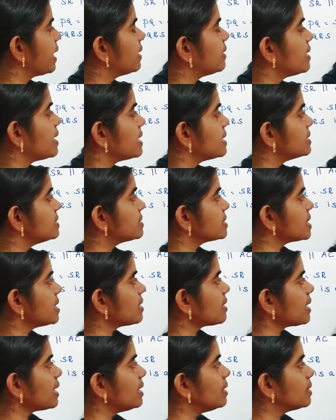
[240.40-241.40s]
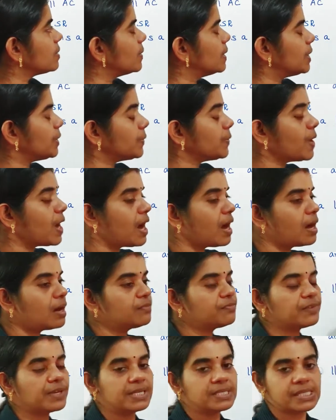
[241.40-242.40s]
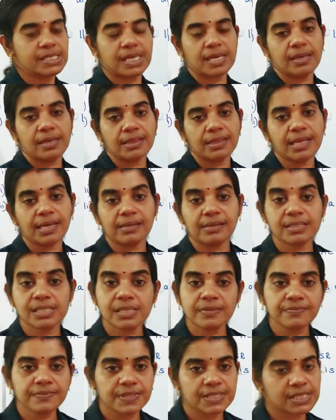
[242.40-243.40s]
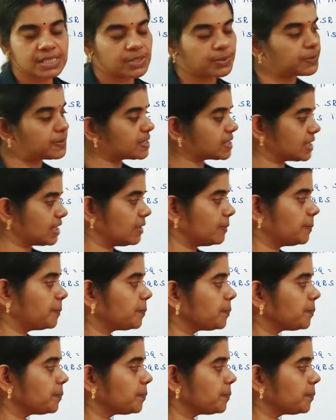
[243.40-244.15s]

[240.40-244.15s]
and SR equal to half AC. That is the first question.